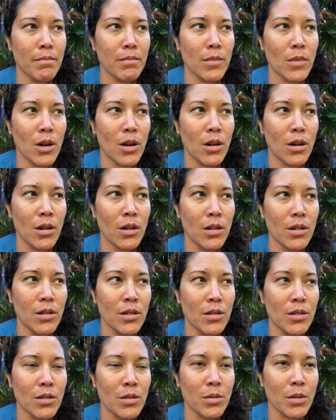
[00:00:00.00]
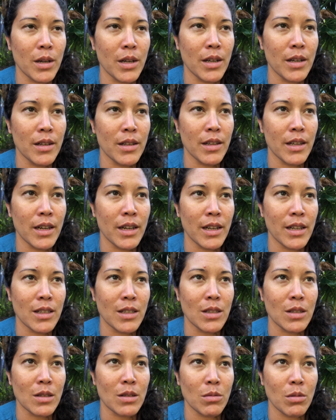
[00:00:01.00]
well that
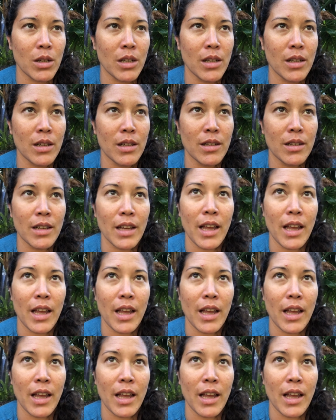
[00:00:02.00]
ends well.